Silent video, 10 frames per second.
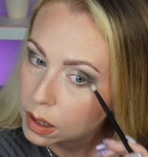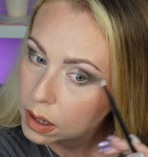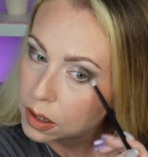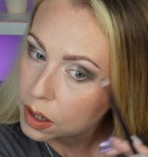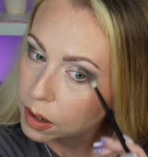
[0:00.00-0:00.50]

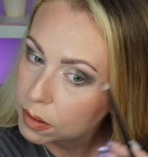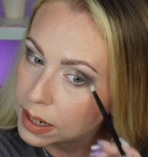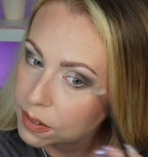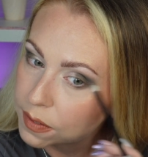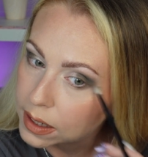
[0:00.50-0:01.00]
I don't
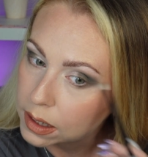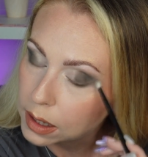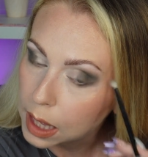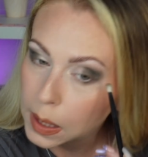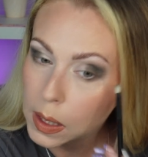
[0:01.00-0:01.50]
really feel
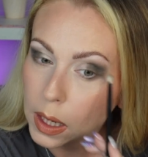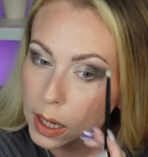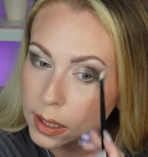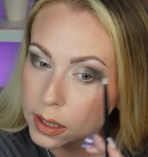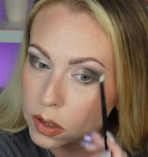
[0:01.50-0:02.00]
like
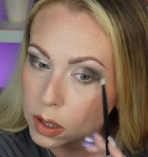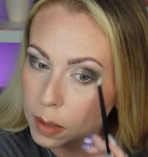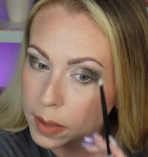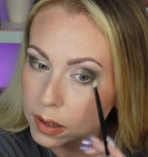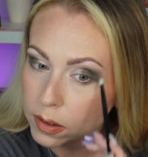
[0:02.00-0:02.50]
I need to
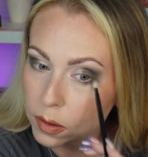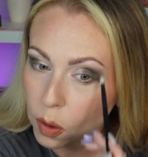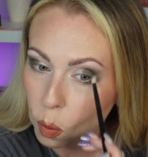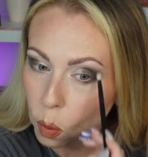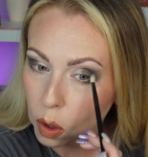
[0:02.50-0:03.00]
comment on
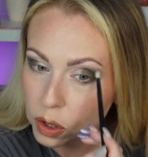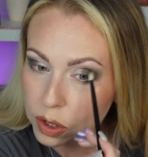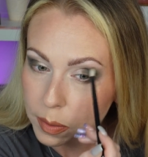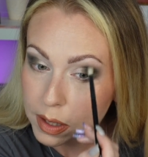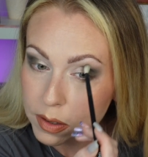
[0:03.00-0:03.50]
what
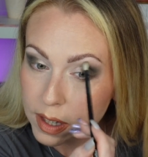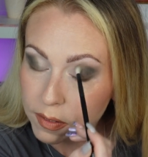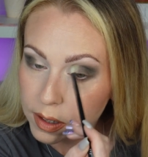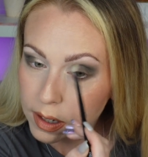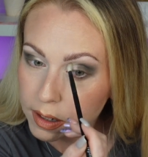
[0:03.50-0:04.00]

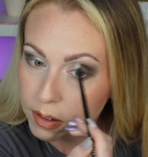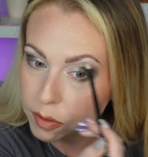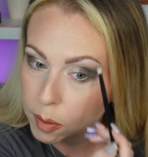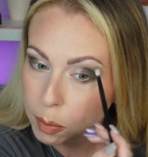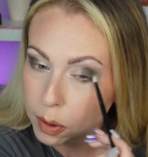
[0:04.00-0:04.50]
W7
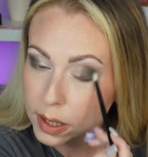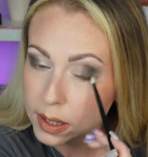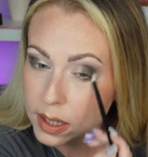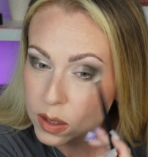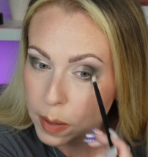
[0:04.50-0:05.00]
have put
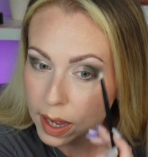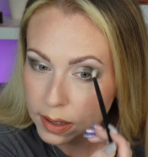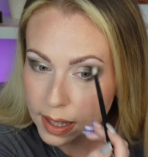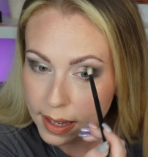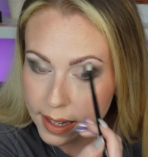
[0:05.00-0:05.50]
in this
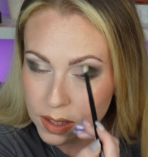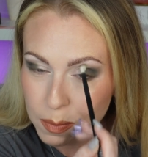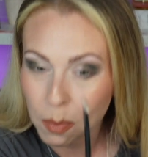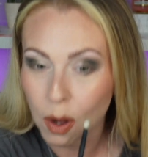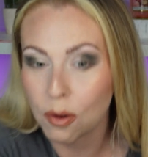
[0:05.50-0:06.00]
palette. It's
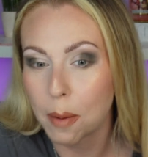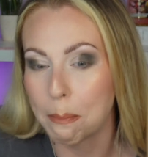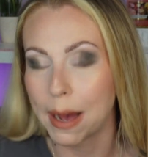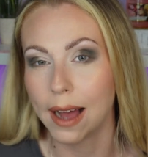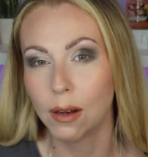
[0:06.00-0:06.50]
more
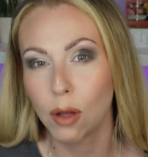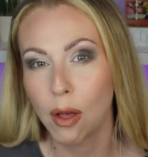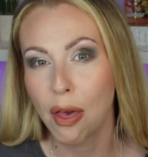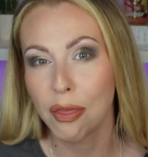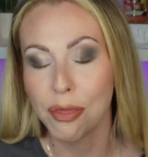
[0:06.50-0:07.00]

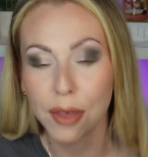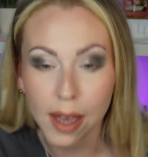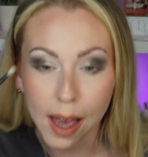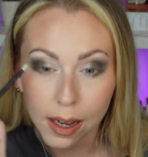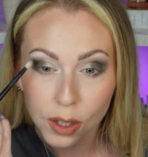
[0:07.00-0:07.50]
about
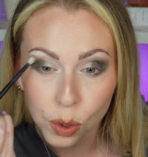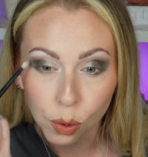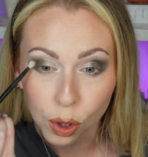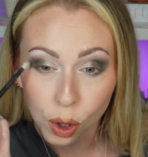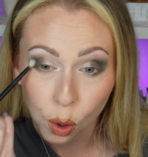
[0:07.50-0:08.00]
the
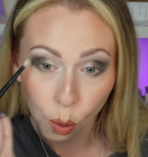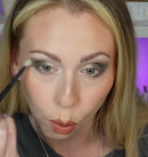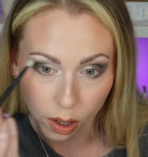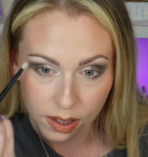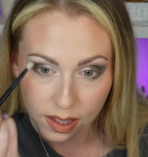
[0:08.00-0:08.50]
actual
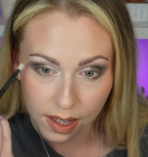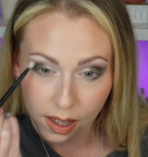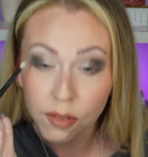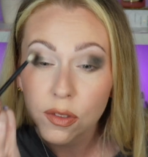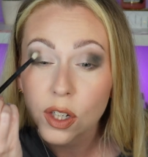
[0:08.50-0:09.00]

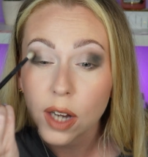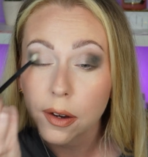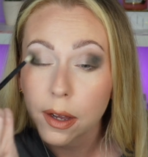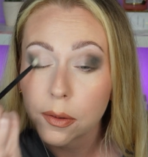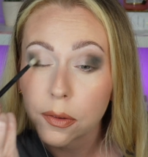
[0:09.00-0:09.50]
quality of the
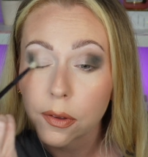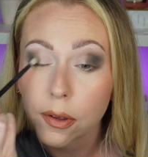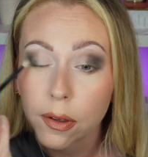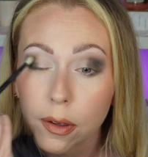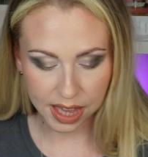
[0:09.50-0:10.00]
shadows.
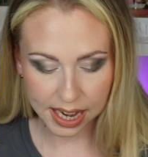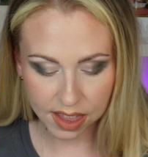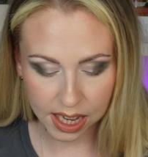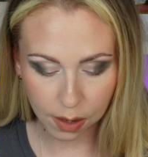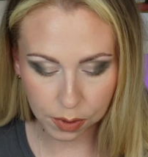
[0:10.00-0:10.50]
Then I
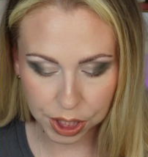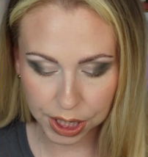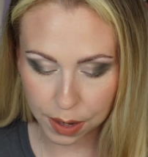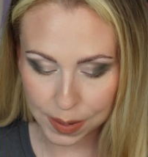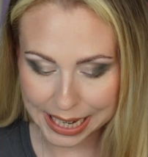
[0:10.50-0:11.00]
think I want to
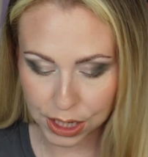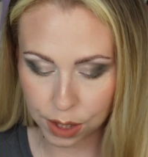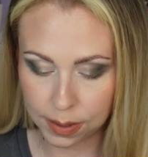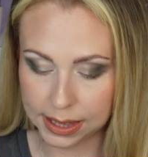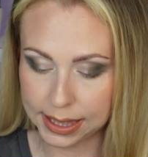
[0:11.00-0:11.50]
go
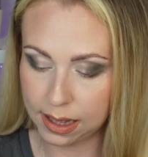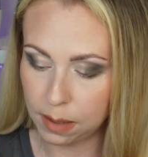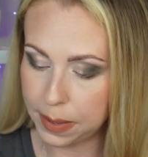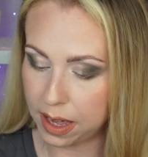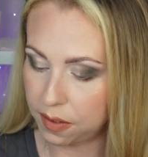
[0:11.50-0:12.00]
into a
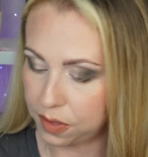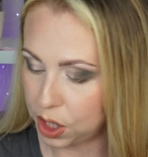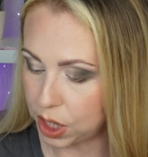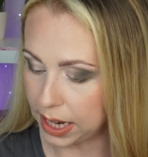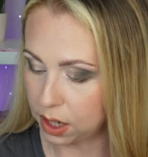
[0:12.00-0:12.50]
little bit of the
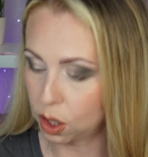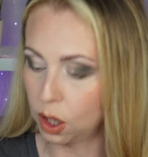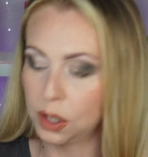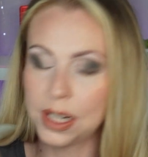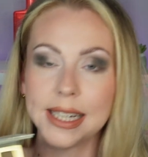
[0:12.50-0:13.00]
shade
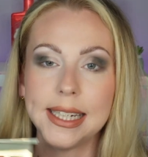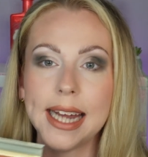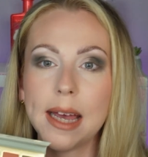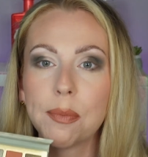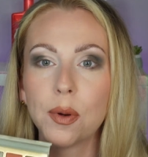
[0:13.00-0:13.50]
called
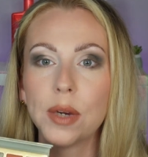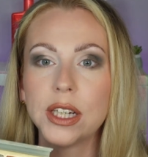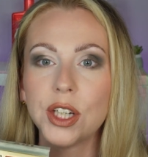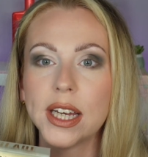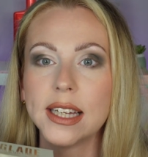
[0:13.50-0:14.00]
Dip,
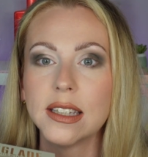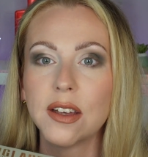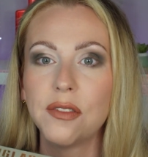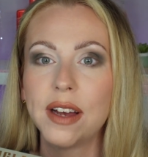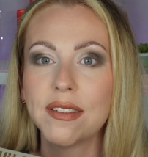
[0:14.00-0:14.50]
which is
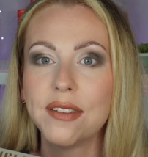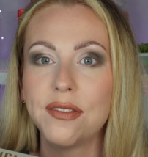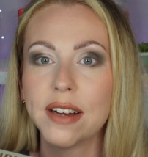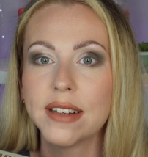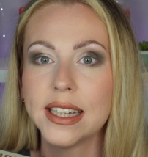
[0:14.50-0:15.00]

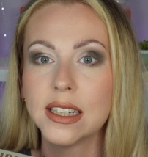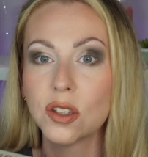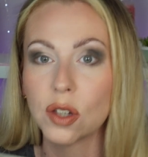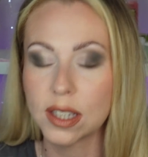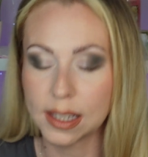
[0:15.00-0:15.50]
very
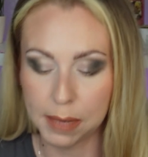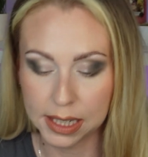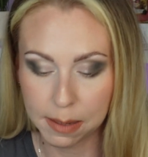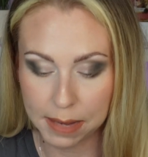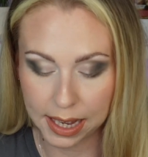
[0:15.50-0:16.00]
sort of similar
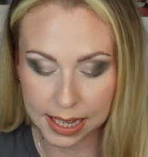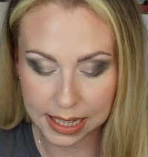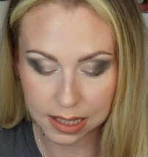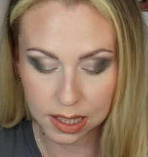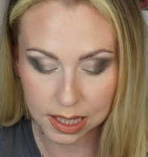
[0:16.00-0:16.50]
to my
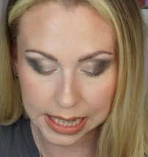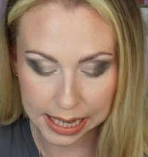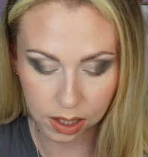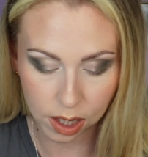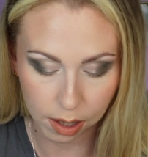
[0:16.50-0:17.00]

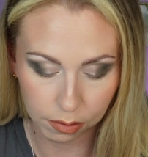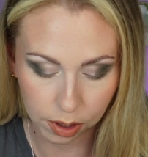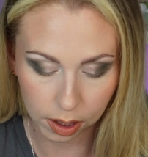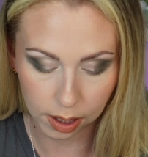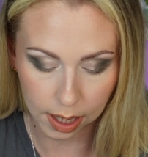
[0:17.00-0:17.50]
skin tone
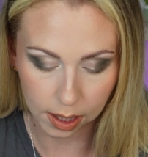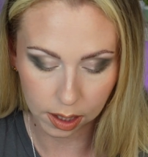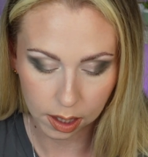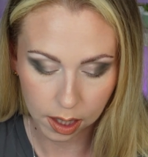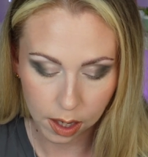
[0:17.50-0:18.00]
colour,
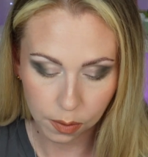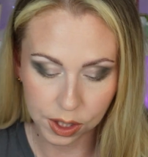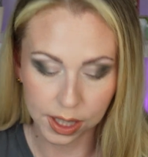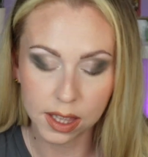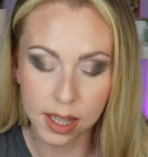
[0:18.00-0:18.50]

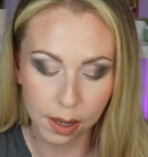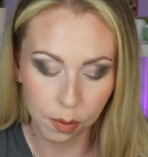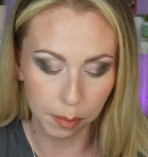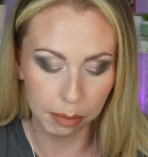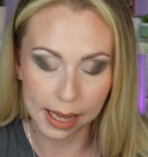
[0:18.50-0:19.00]
which I think
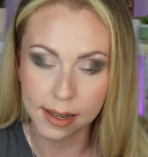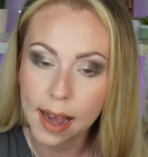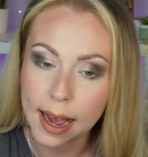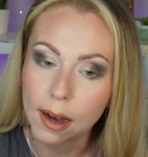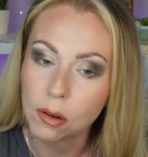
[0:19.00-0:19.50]
will blend
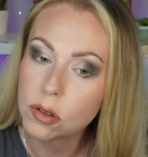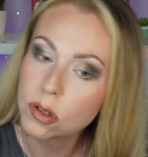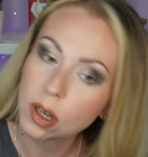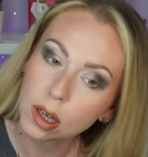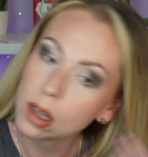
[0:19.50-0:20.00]
out